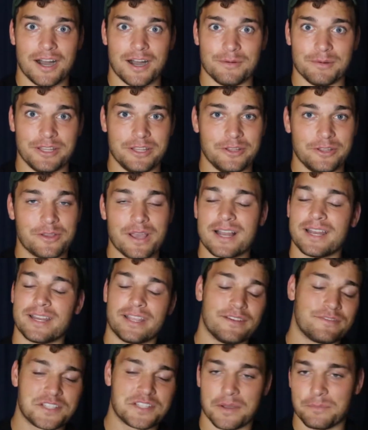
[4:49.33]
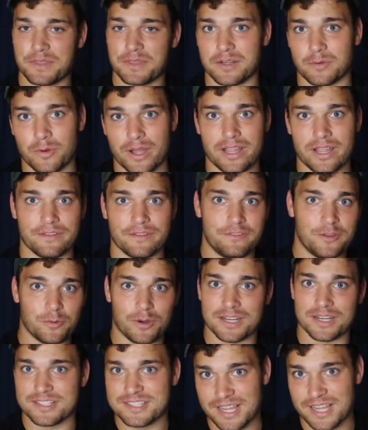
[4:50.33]
You got to give something away if you
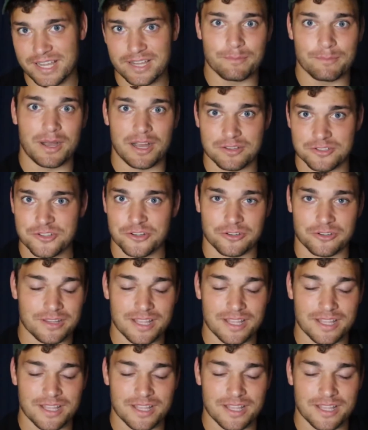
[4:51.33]
want to take Myles Turner.